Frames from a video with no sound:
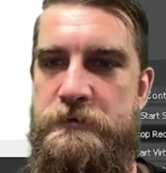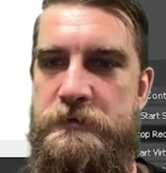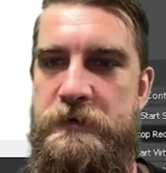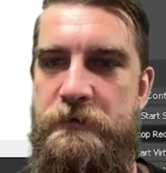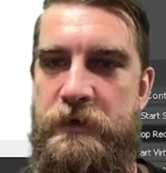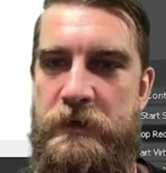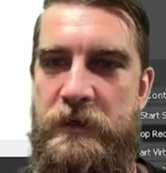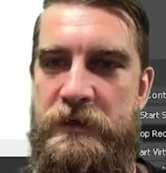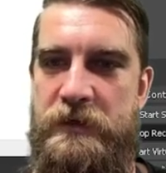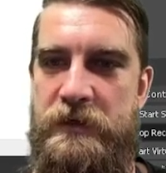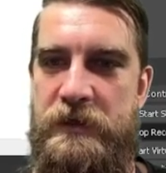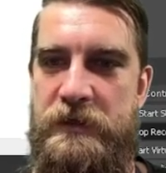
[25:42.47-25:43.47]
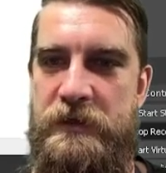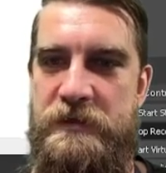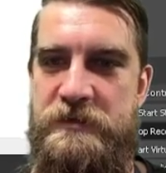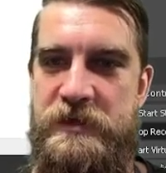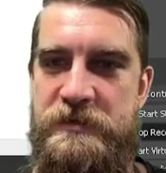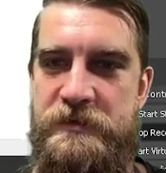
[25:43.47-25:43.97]
See if I can make an
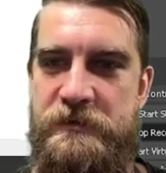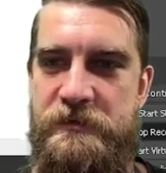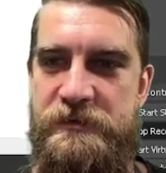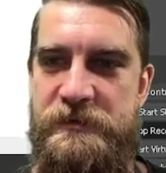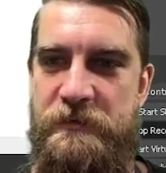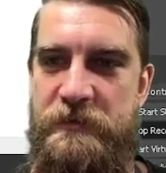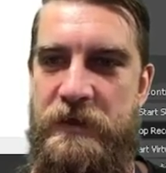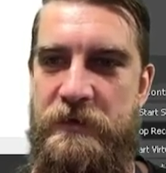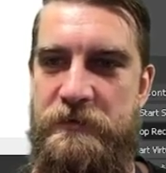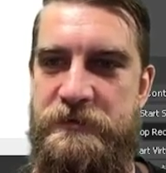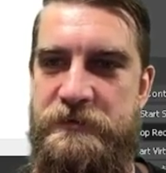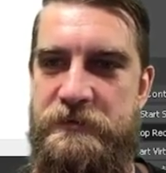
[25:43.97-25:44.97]
additional subcategory.